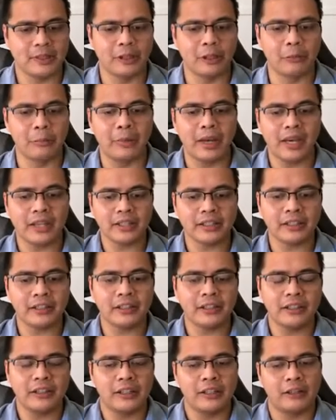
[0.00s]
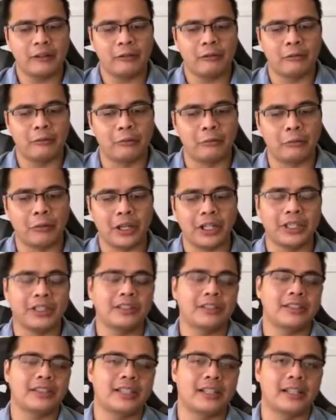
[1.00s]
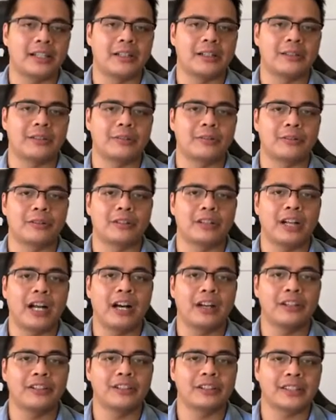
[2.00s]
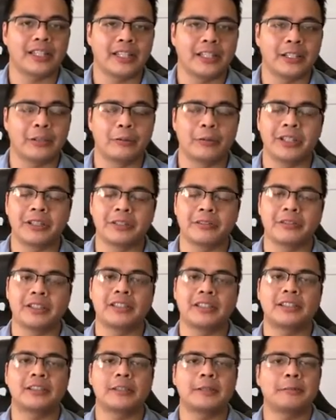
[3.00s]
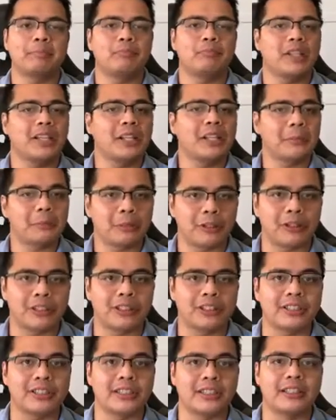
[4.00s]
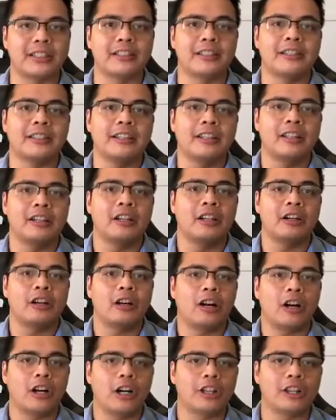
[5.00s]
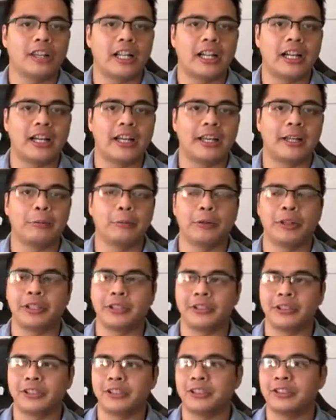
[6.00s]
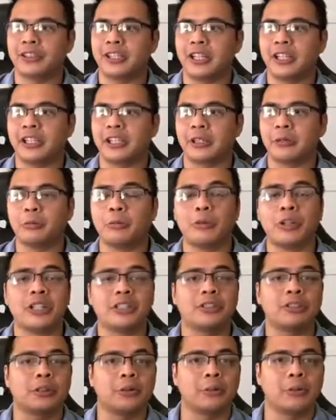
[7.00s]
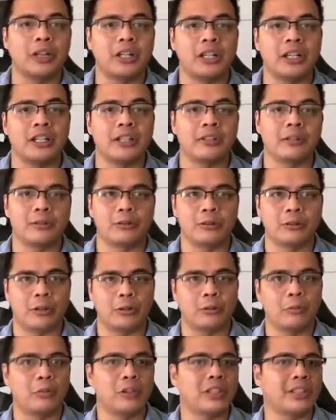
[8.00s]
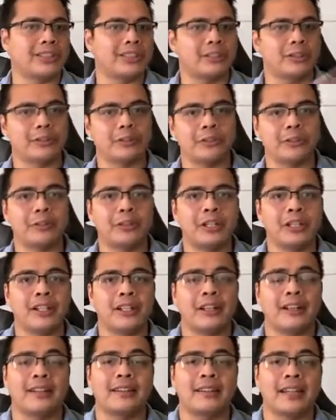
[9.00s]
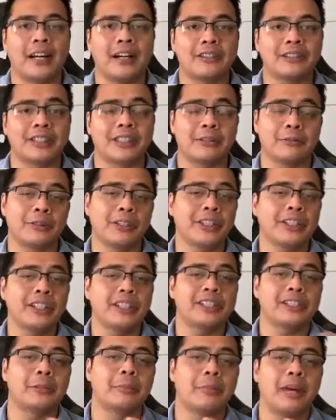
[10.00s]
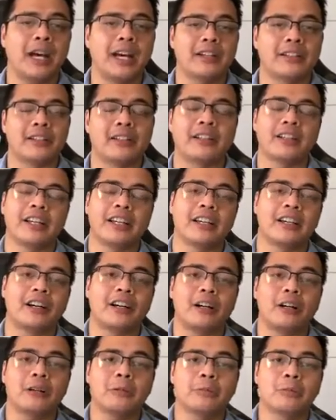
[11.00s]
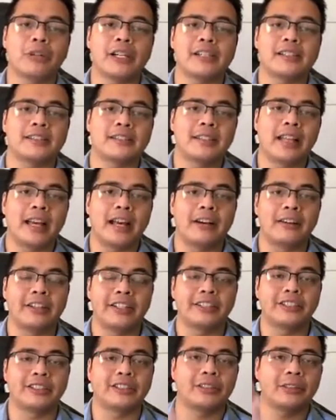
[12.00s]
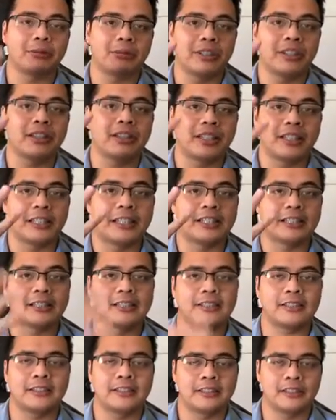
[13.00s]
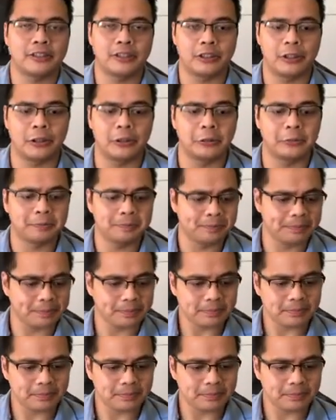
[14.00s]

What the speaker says: no matter what you sell or how you sell it, whether it's in person, online, whether you're selling 1-to-1 or 1-to-1,000, it really doesn't matter. It all breaks down into three things. So